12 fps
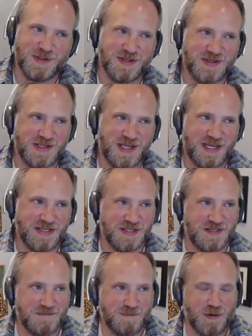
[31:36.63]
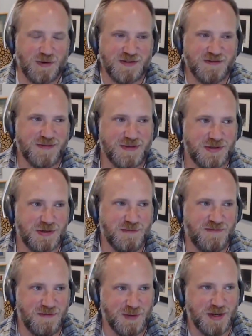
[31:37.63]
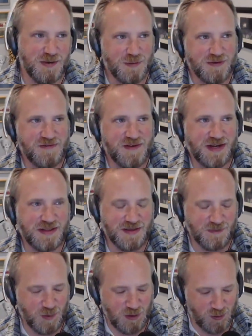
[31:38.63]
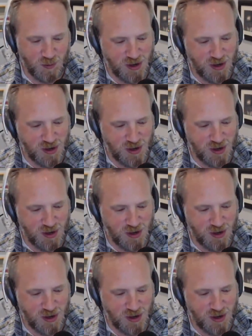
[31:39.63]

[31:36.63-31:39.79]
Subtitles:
of the saddest parts of the trip for me were the fact that we were